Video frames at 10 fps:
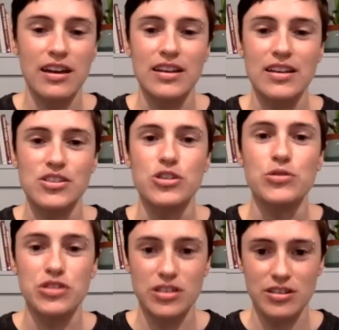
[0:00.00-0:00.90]
is
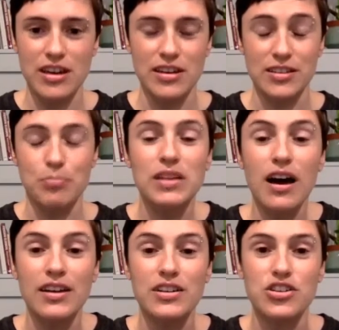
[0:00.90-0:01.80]
used and is
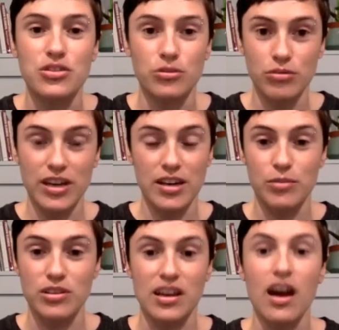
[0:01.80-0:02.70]
applied to the
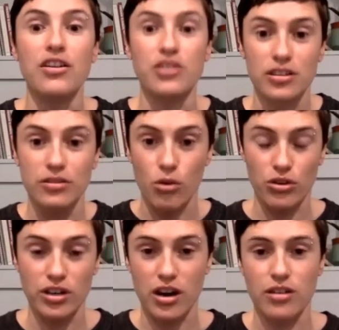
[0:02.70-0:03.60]
animals under
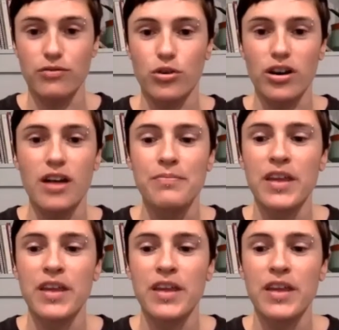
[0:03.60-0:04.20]
order Carnivora,